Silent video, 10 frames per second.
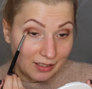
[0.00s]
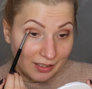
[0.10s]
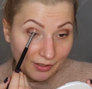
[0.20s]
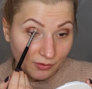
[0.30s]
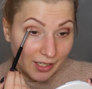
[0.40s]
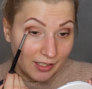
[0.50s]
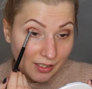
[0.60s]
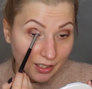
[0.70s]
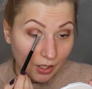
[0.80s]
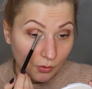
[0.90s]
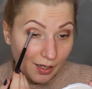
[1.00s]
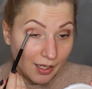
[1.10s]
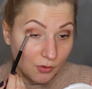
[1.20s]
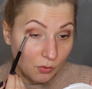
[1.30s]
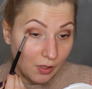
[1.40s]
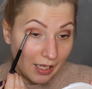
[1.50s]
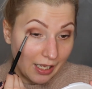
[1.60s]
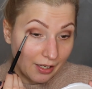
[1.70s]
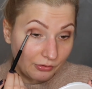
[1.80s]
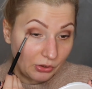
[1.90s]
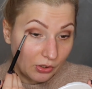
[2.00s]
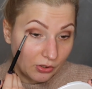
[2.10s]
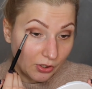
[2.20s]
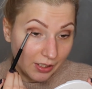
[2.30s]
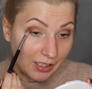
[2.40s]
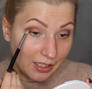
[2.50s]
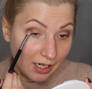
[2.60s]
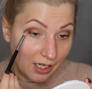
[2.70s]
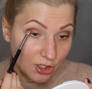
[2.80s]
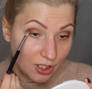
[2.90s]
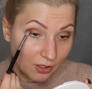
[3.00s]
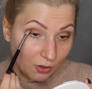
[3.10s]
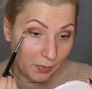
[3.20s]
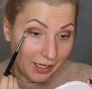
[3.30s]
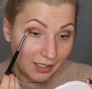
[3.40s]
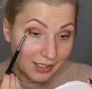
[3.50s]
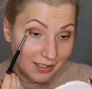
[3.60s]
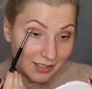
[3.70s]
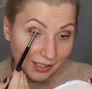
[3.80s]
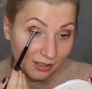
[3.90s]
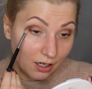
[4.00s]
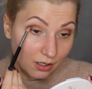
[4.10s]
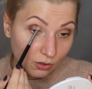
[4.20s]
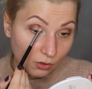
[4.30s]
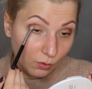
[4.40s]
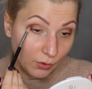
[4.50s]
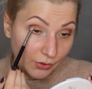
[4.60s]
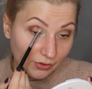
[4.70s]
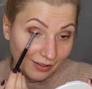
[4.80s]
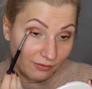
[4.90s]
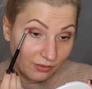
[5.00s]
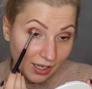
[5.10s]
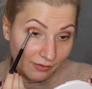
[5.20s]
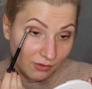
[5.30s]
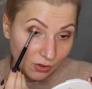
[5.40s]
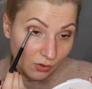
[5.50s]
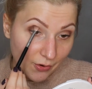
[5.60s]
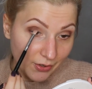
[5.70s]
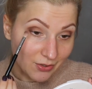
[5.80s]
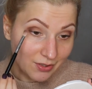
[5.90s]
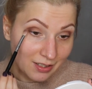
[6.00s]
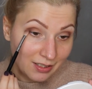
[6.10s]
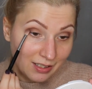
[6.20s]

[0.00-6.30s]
Like right now I do have 3 eyeshadow palettes that are older than 5 years,